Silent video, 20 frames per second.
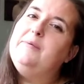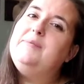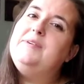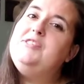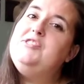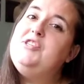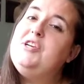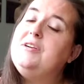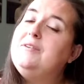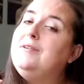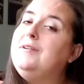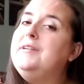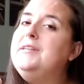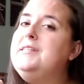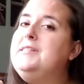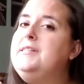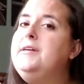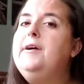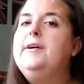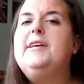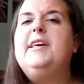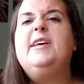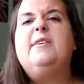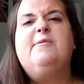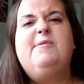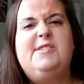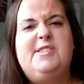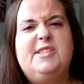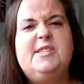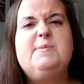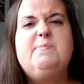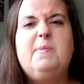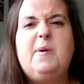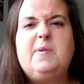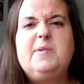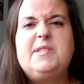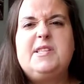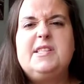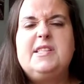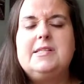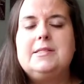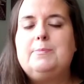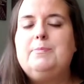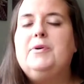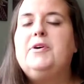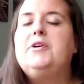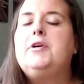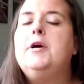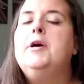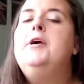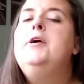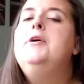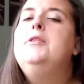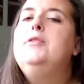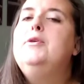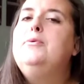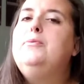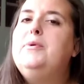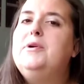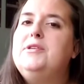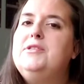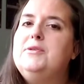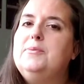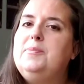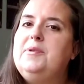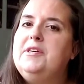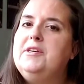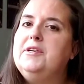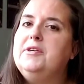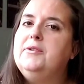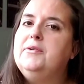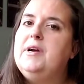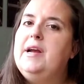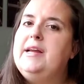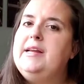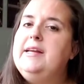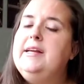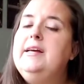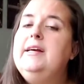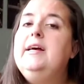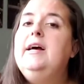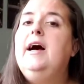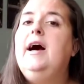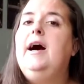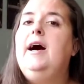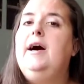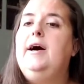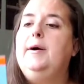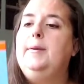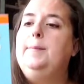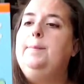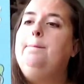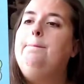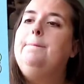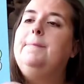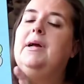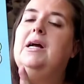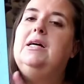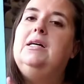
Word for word: And when Gerald is talking, which is most of this book, the words will be in gray. Um,